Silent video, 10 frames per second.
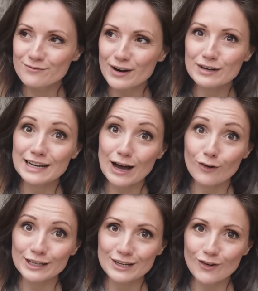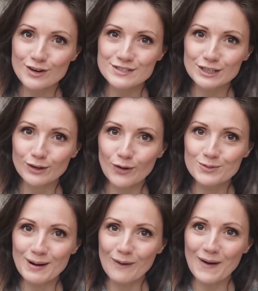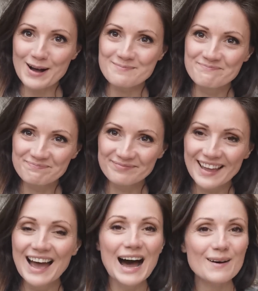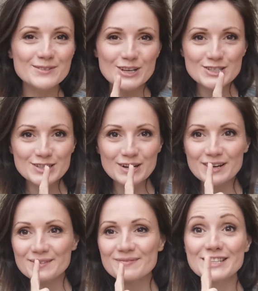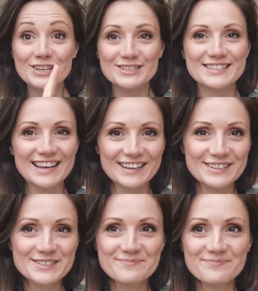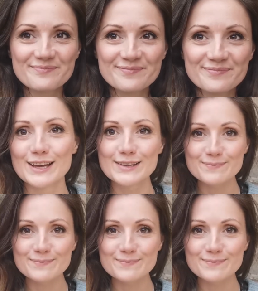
very loud and noisy lawnmower. I'm just gonna, just a second.